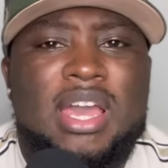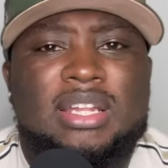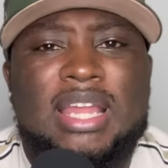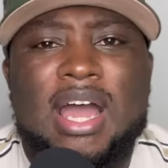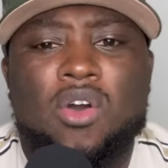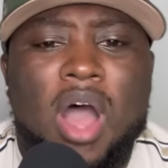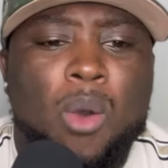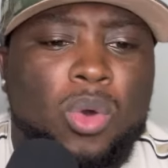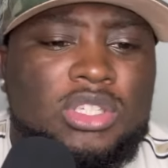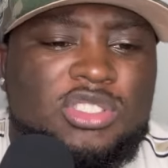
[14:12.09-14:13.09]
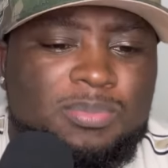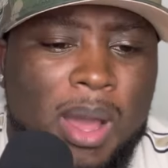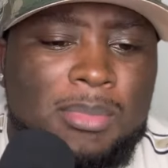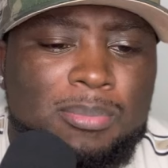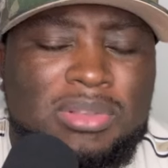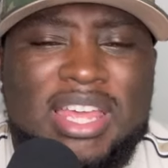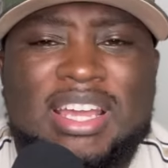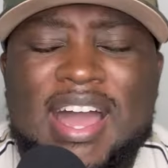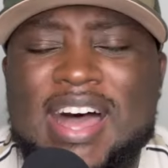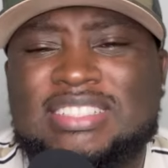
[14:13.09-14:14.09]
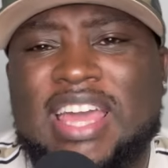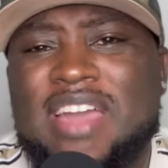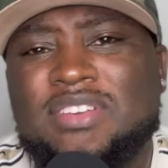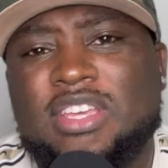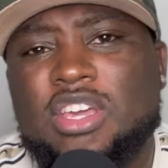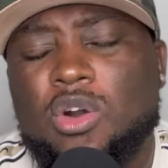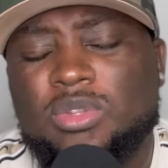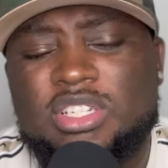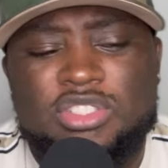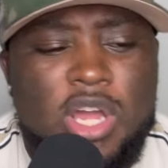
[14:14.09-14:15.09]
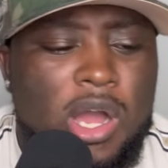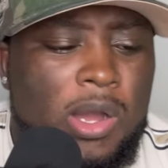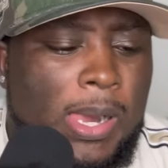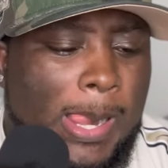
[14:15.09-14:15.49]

Now, I want to, I'm going to play God's advocate on this, y'all.